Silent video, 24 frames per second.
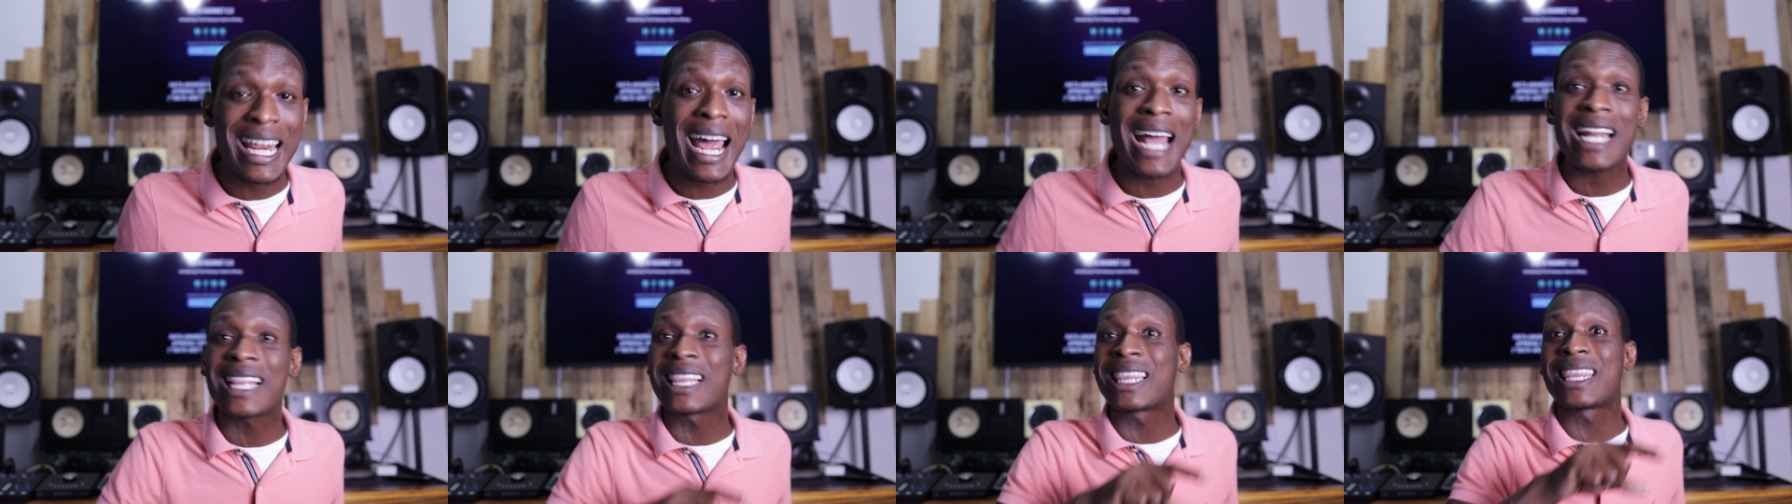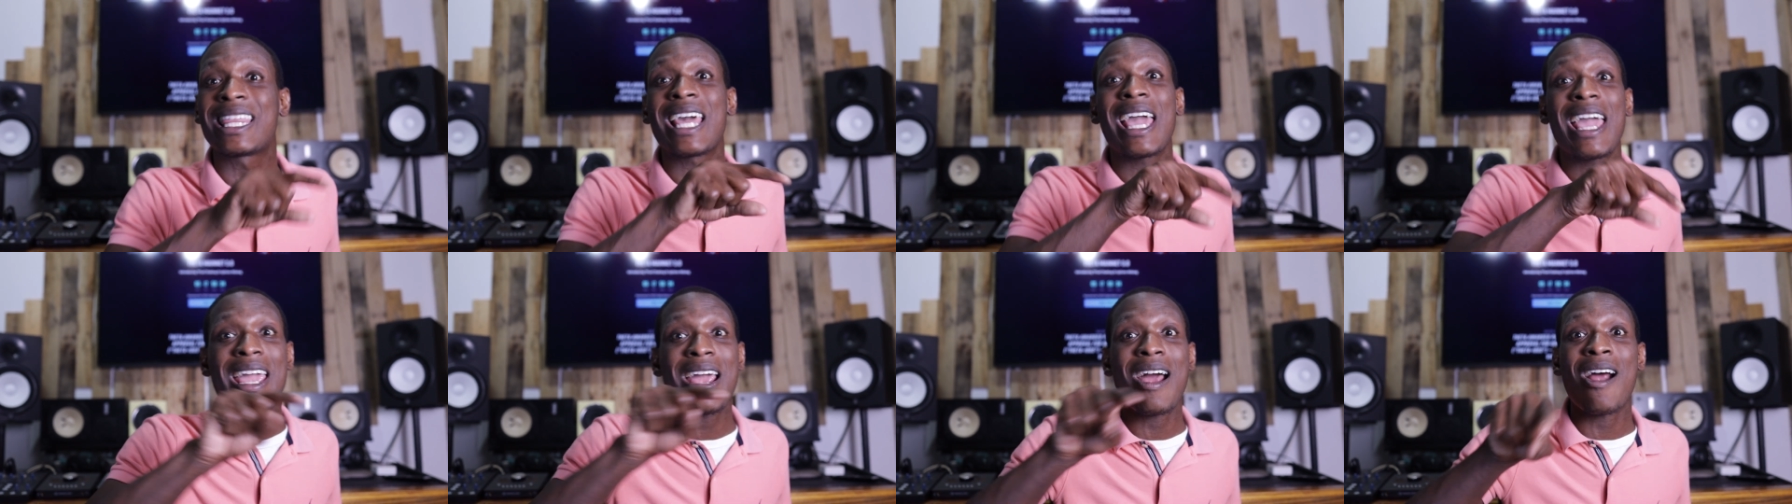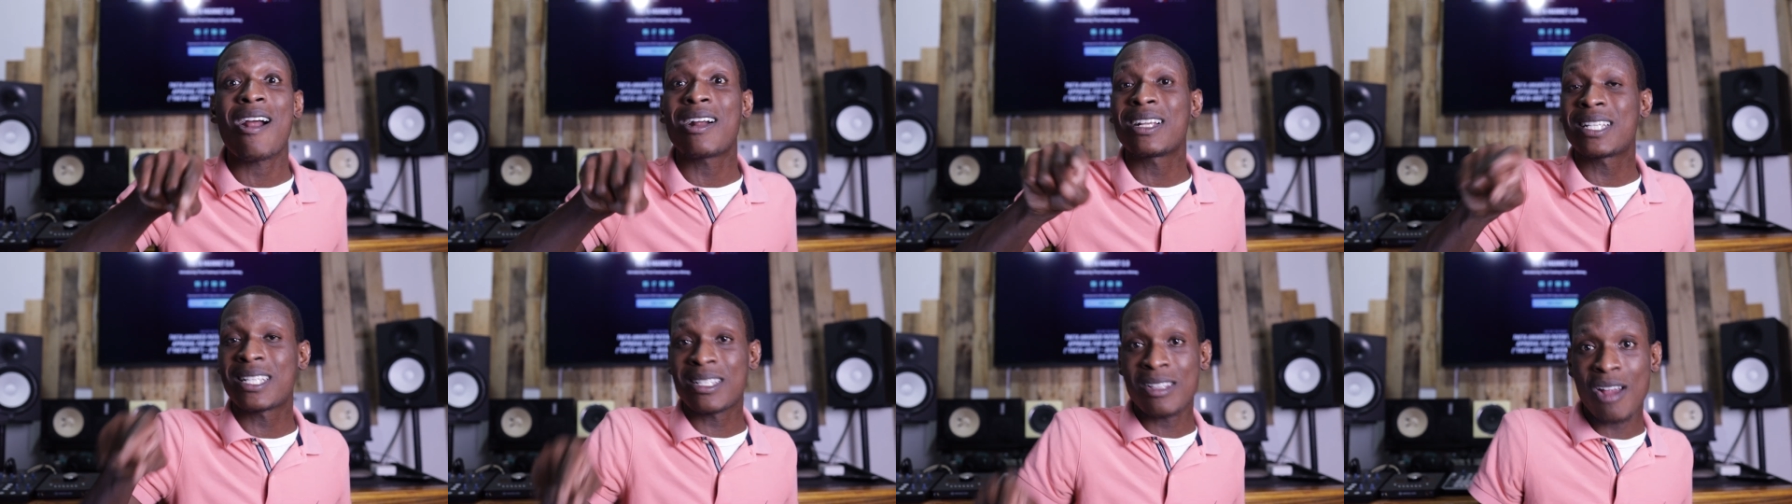that they
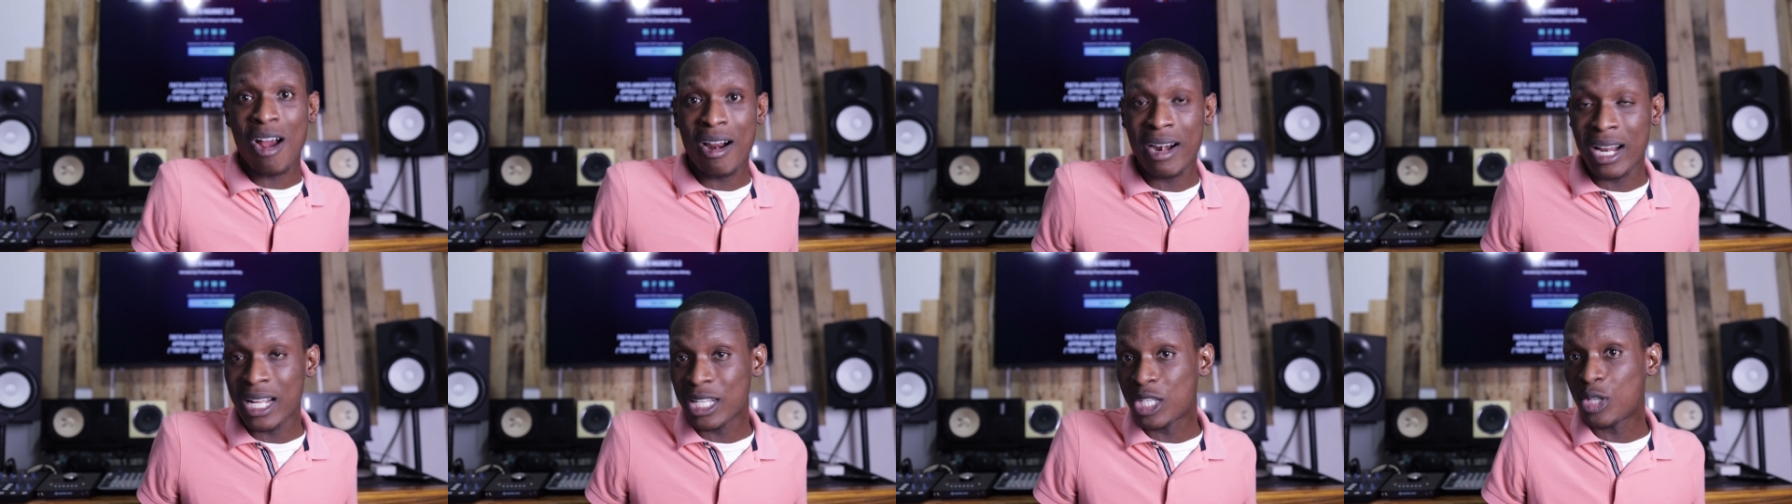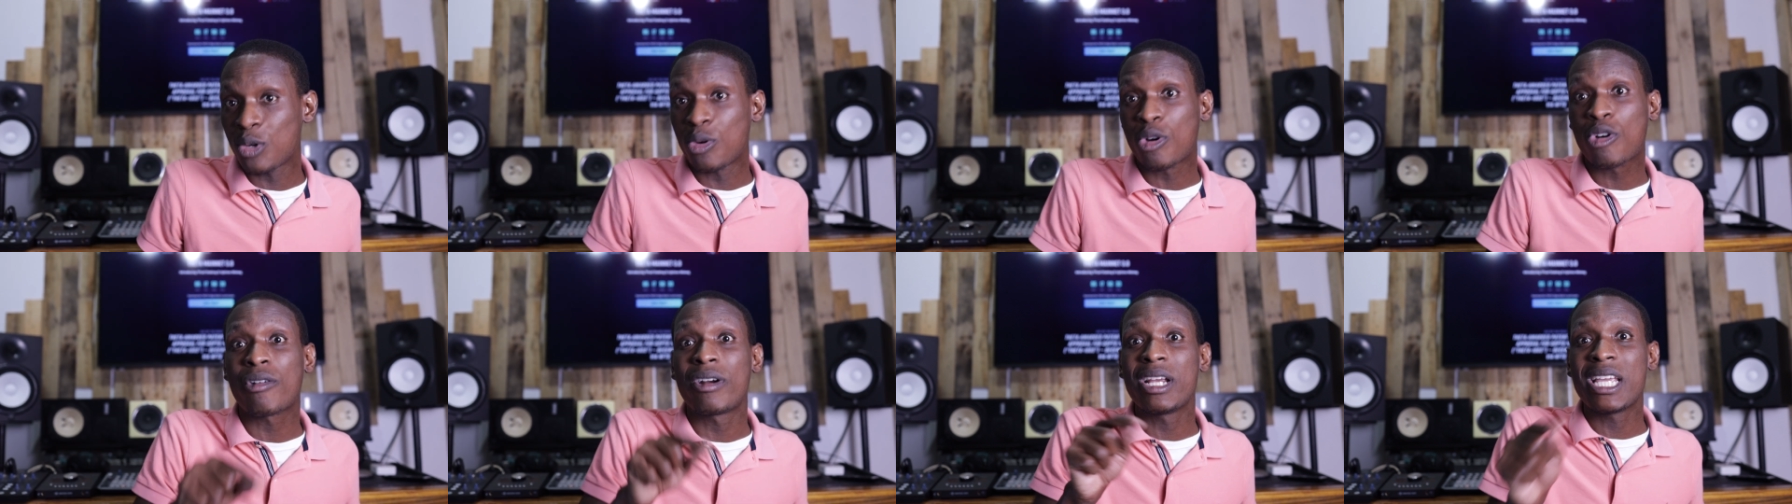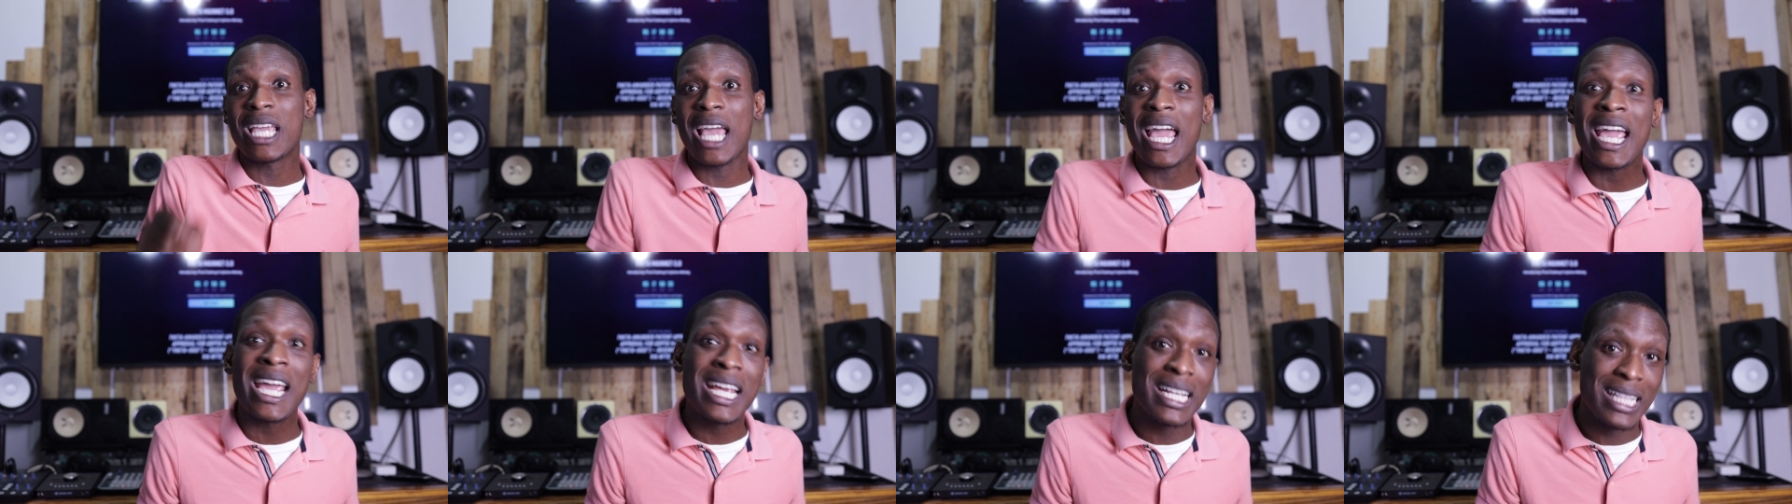are starting to
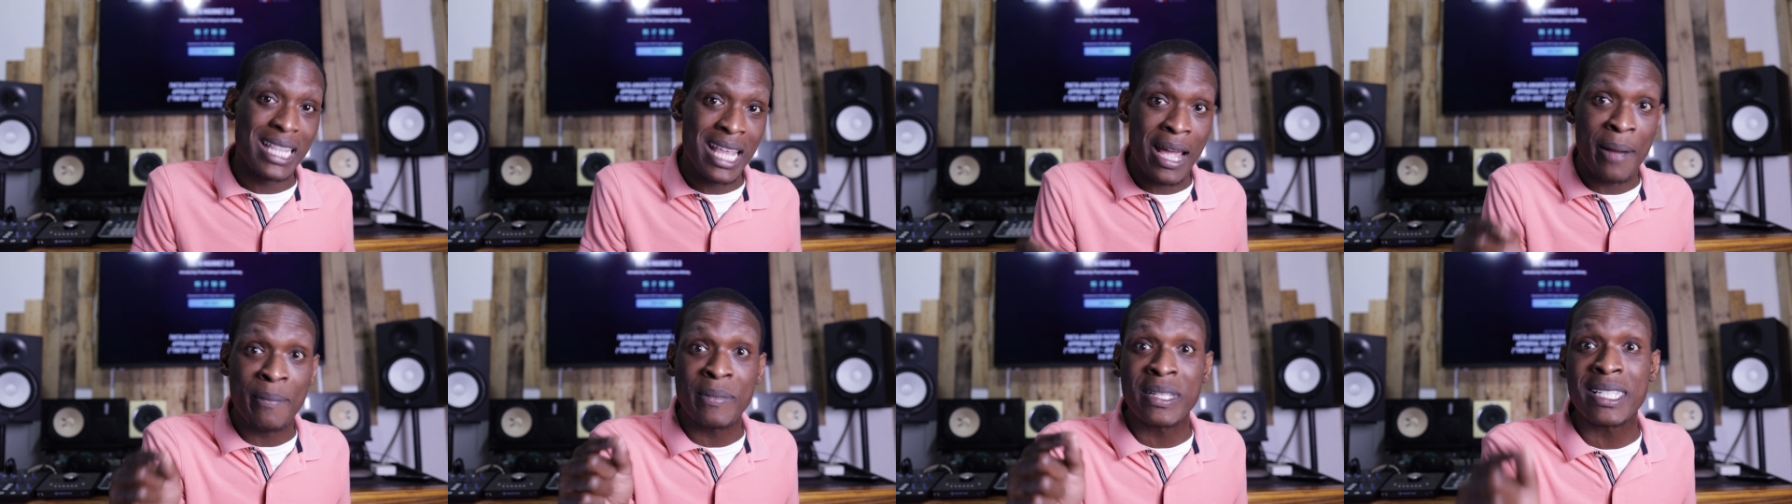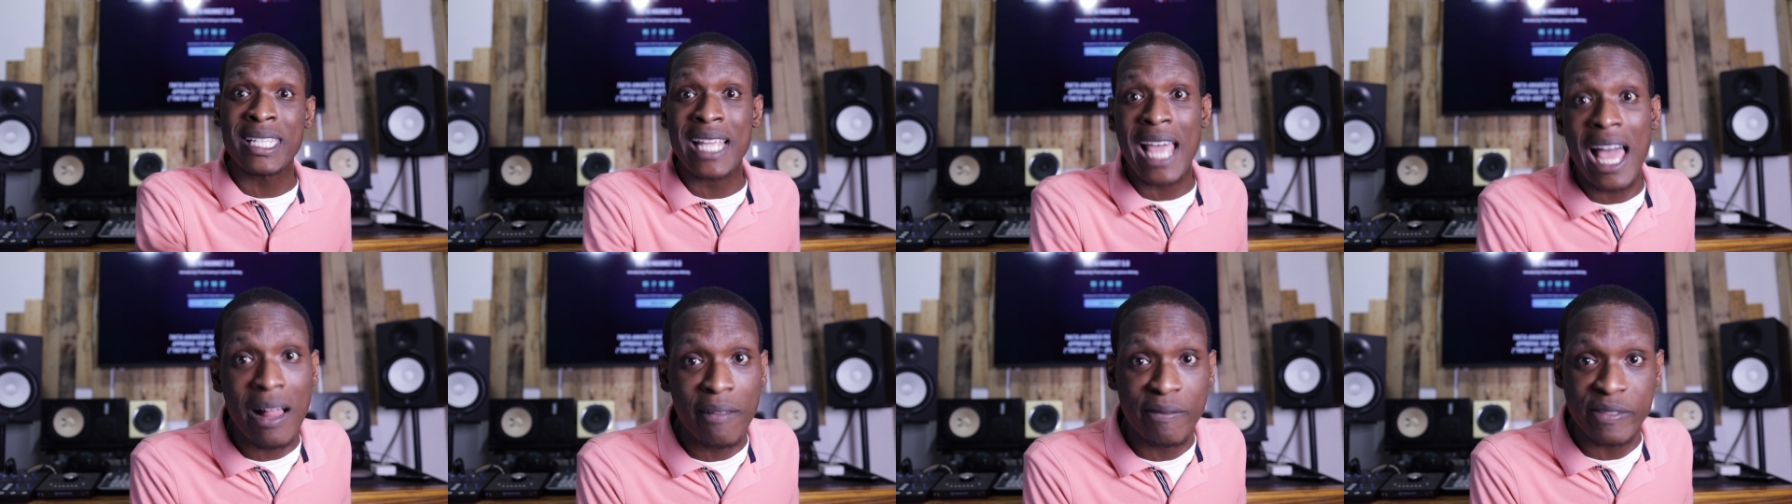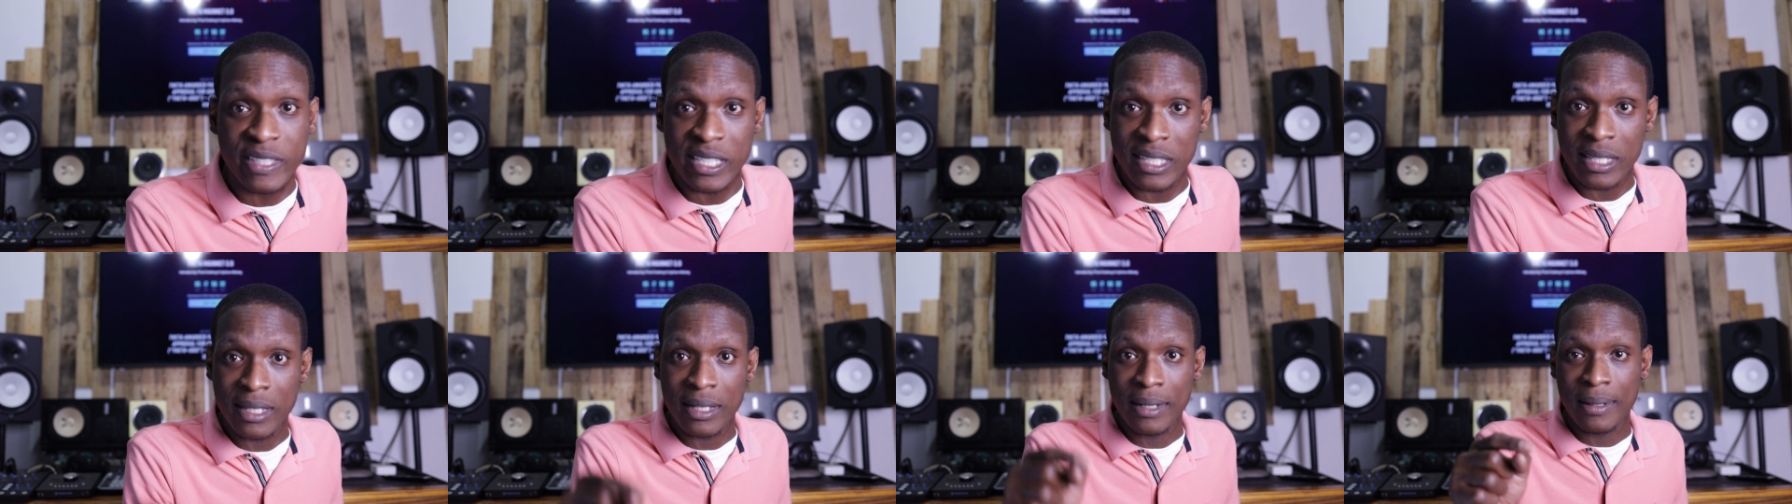create
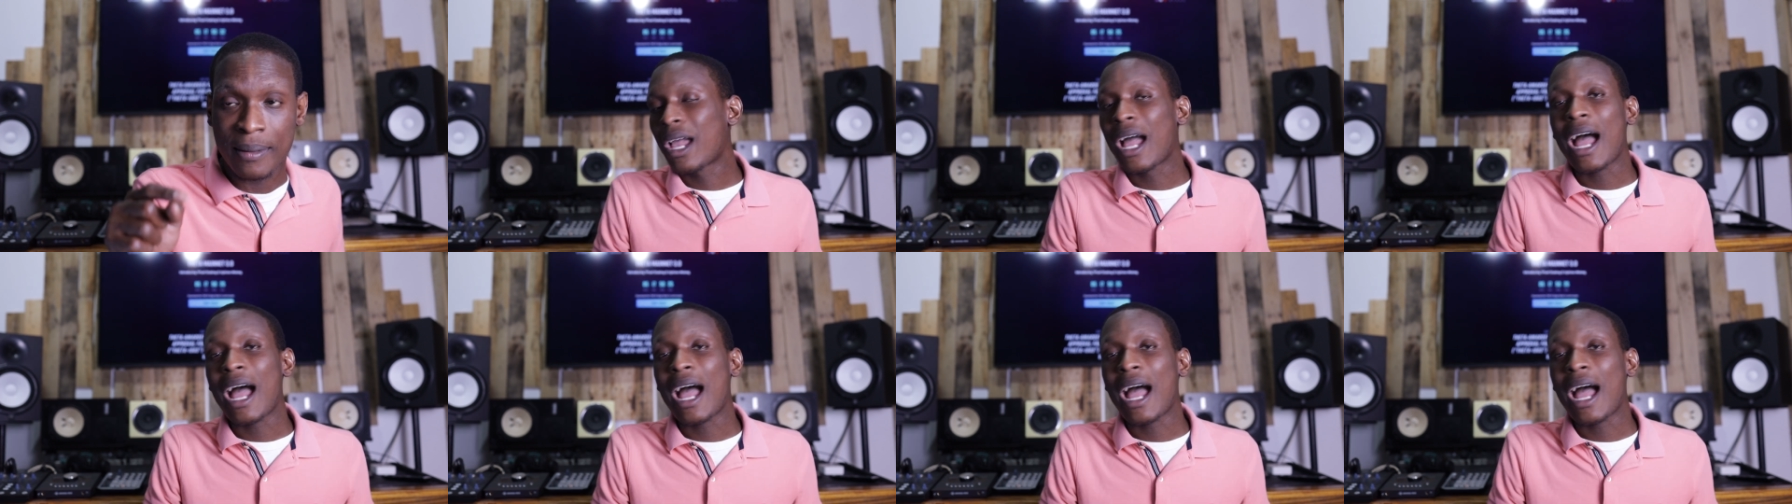themselves.